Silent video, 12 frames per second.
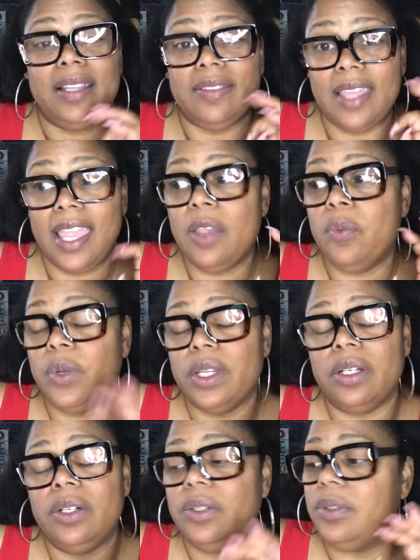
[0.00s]
they
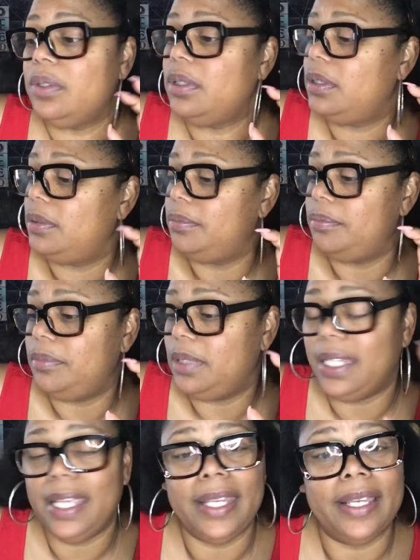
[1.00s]
will
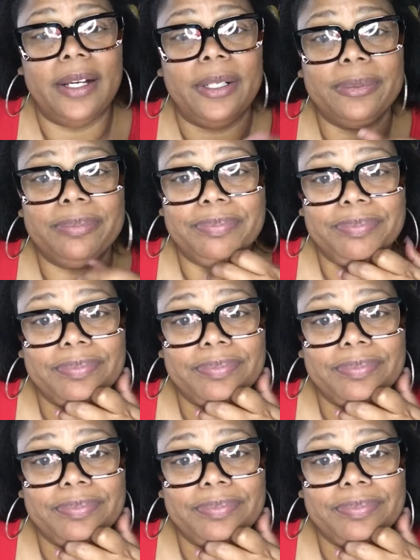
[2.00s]
let it go.